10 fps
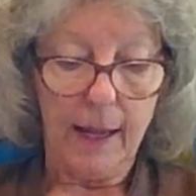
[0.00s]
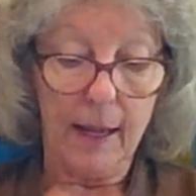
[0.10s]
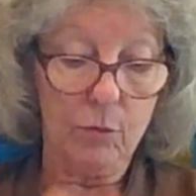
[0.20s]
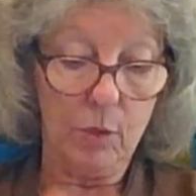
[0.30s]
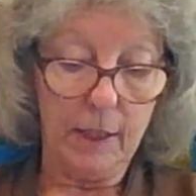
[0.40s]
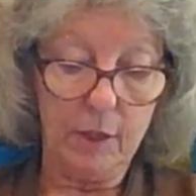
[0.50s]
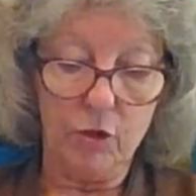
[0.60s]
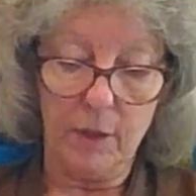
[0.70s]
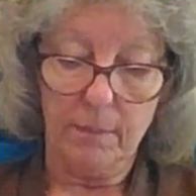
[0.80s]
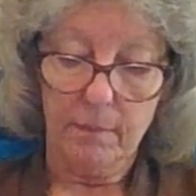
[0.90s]
and
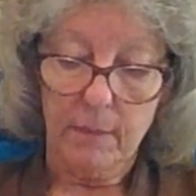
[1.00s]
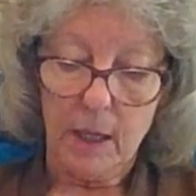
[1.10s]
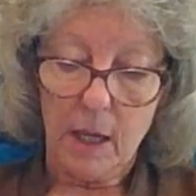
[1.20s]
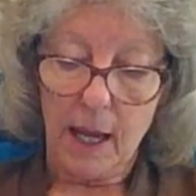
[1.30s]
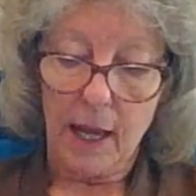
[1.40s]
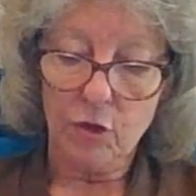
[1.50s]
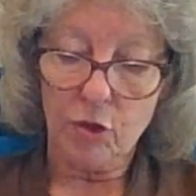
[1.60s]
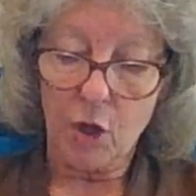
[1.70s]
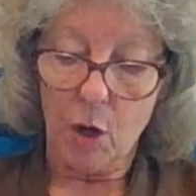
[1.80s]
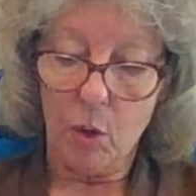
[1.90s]
religion. And
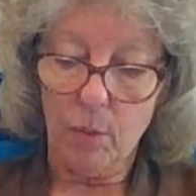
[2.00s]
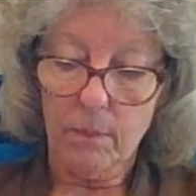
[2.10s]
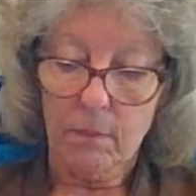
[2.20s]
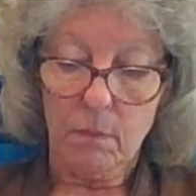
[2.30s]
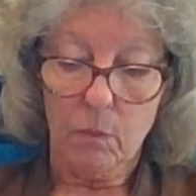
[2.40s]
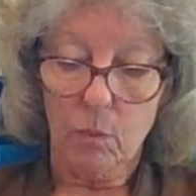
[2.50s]
so,